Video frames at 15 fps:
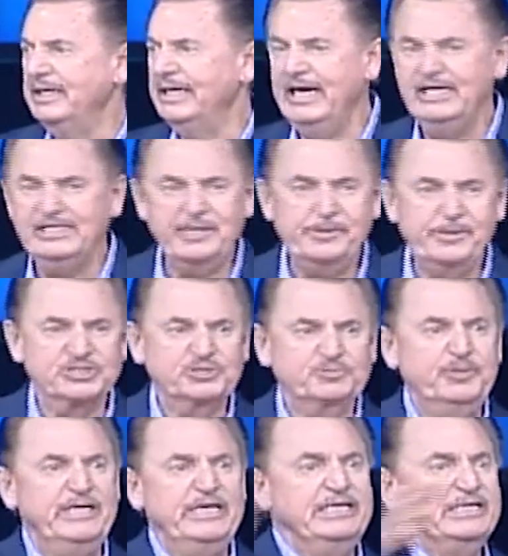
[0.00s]
He's out there
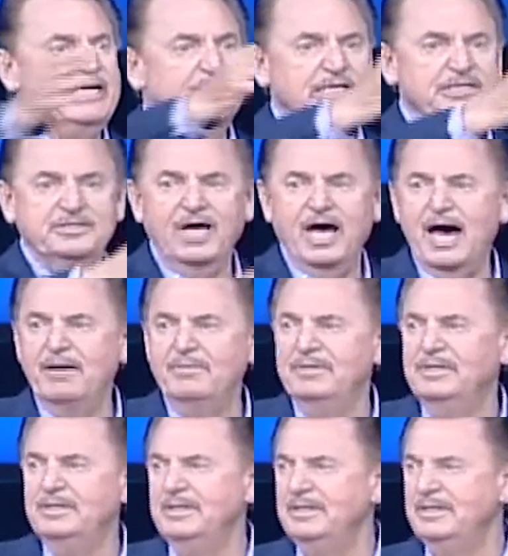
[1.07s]
spinning like a top,